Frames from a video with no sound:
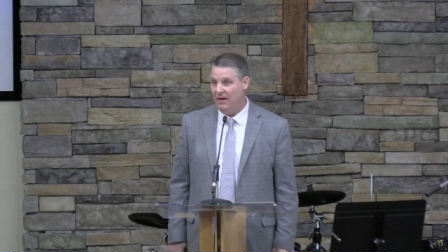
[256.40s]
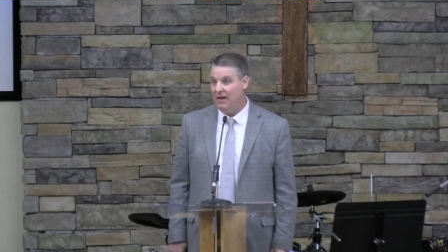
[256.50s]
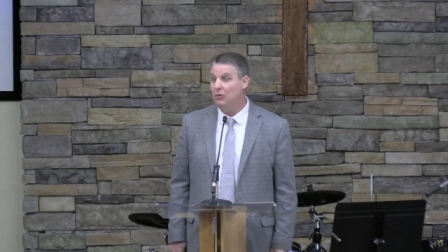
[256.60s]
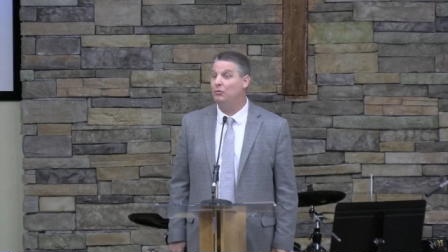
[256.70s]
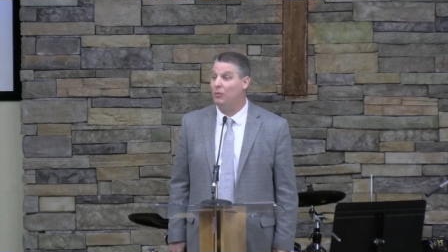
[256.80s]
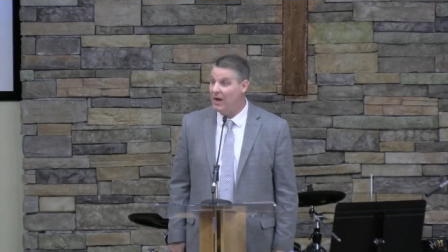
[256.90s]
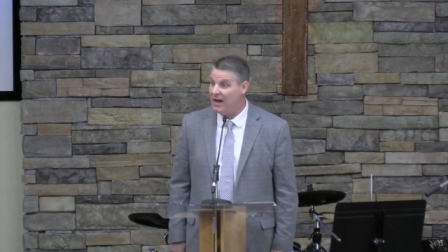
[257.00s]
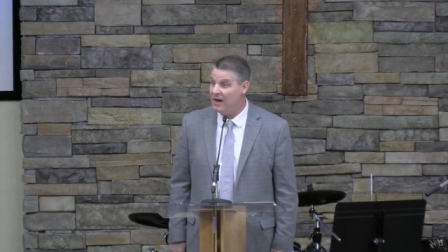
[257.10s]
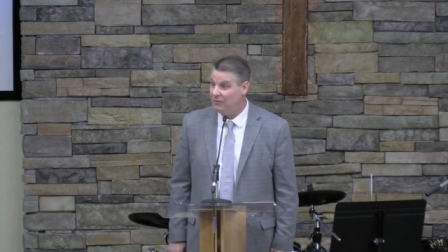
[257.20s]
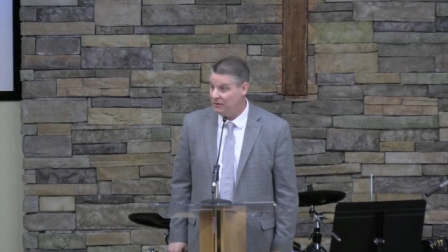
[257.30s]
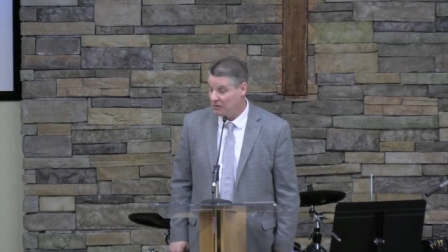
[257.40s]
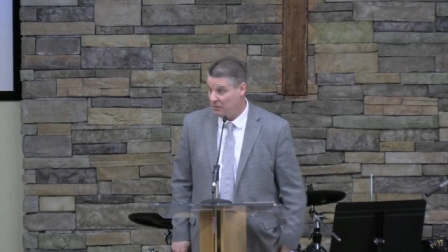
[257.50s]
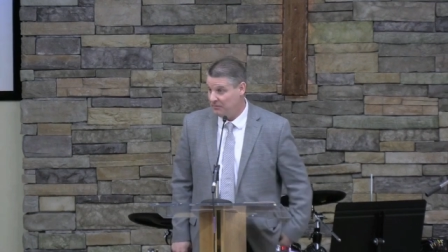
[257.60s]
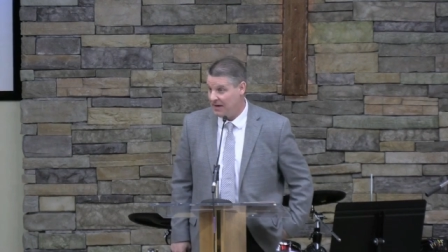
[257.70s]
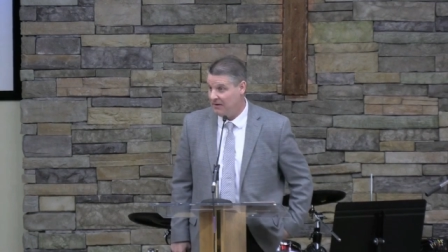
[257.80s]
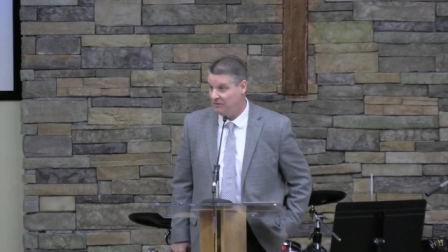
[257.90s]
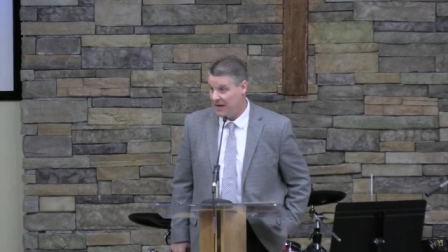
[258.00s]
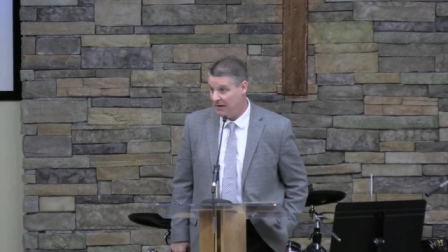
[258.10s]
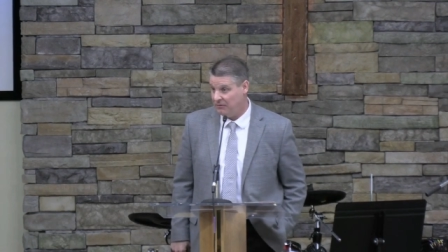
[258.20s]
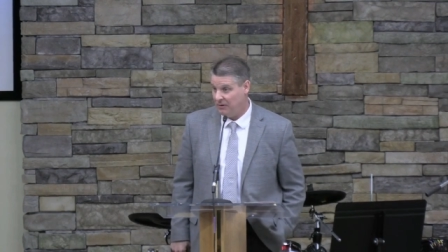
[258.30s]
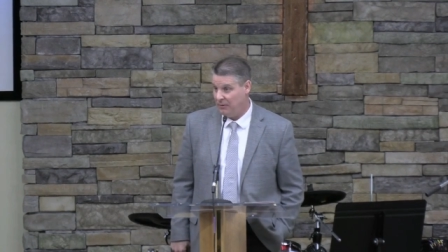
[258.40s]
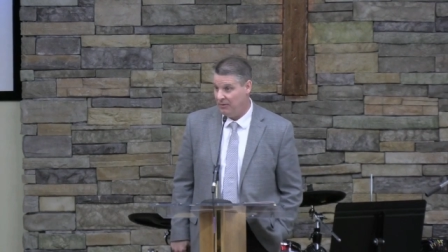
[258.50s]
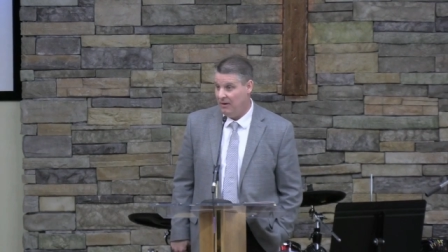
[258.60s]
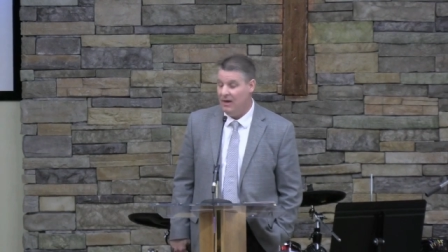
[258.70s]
He was run out of his hometown of Nazareth.